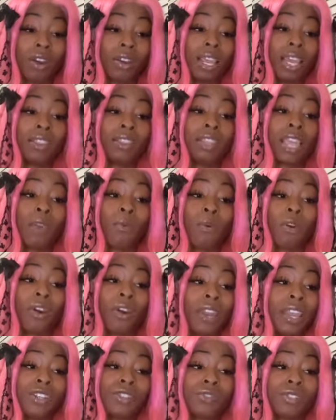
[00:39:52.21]
That they
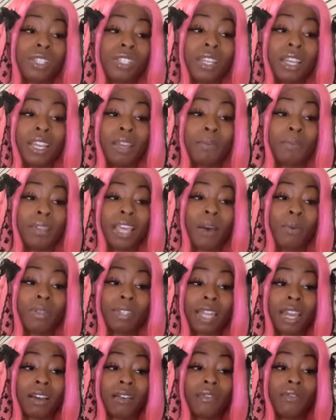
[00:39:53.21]
weren't interested, but that was
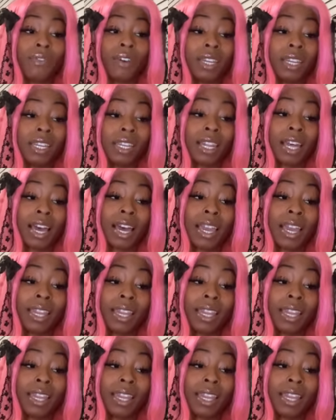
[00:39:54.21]
like a fucking lie.